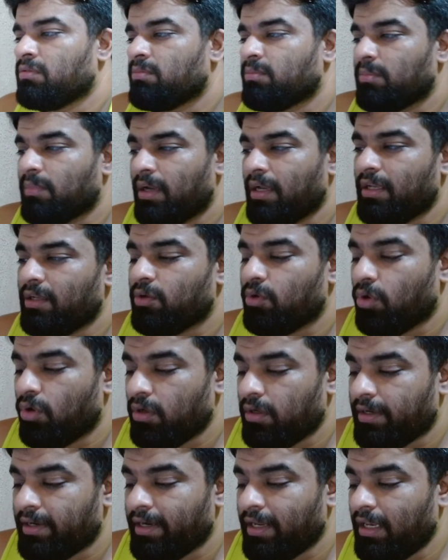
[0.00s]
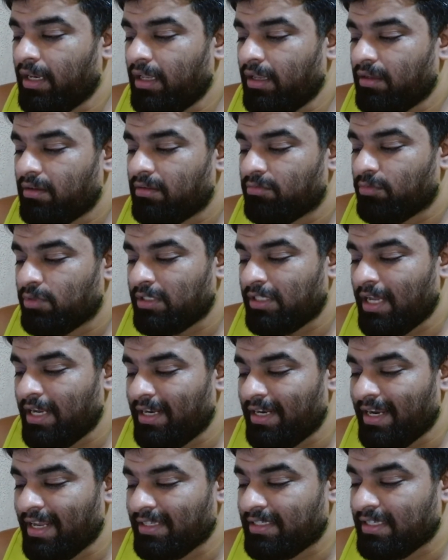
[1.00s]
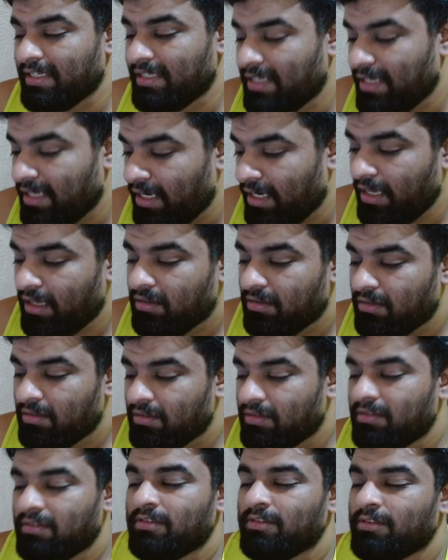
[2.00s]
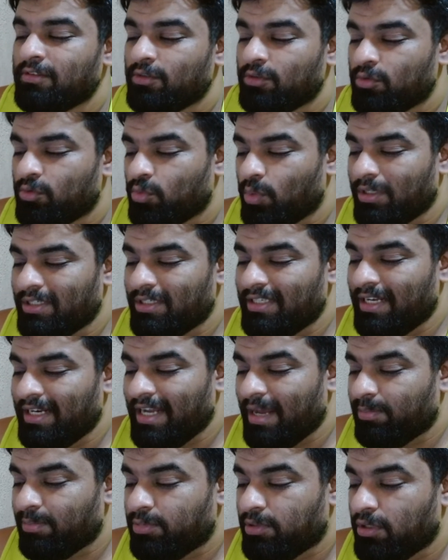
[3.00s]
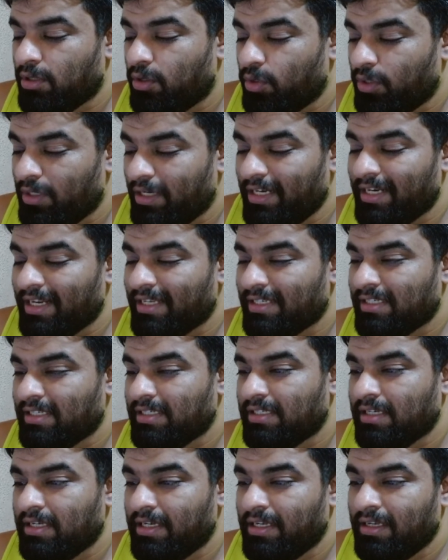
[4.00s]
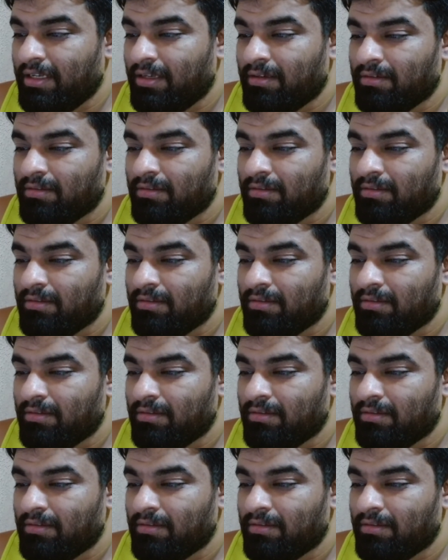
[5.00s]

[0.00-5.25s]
My God, really? Was that necessary? Was that absolutely necessary?